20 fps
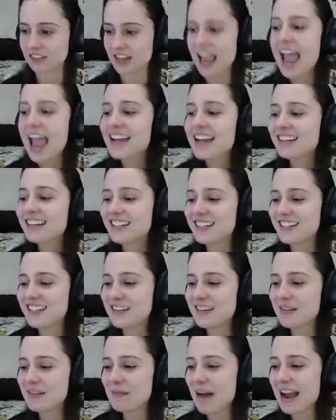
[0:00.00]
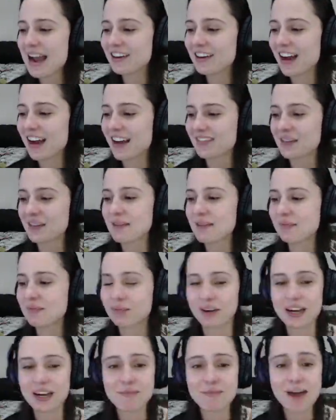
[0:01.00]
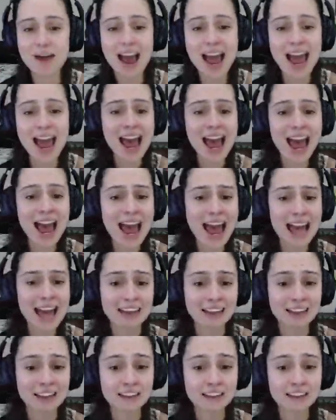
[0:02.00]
HD Minecraft, I mean pretty Ah!